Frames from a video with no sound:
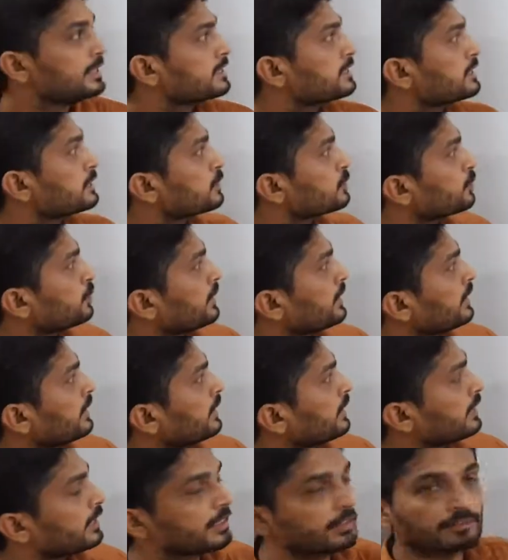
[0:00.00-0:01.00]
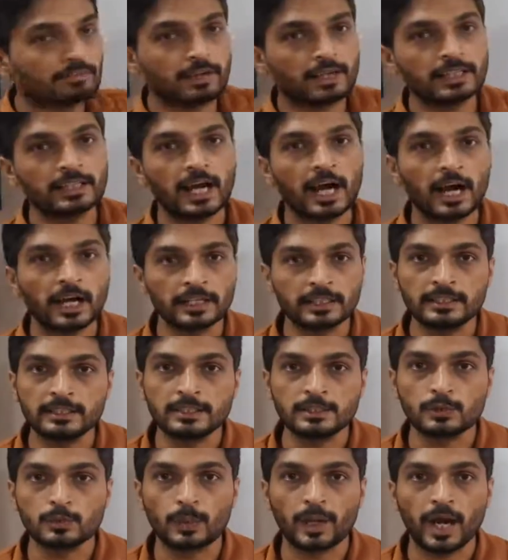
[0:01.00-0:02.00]
since we define I
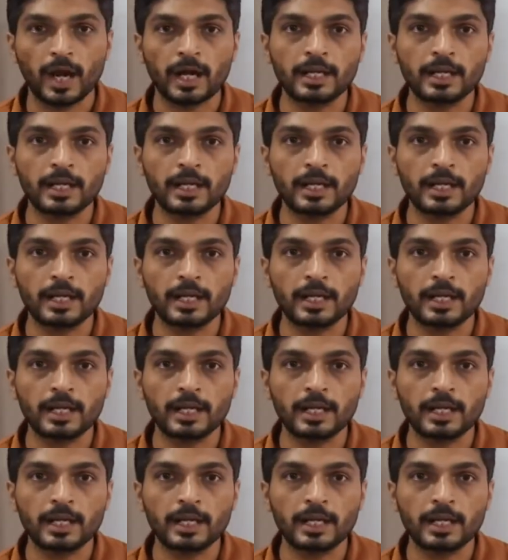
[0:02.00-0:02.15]
in this way.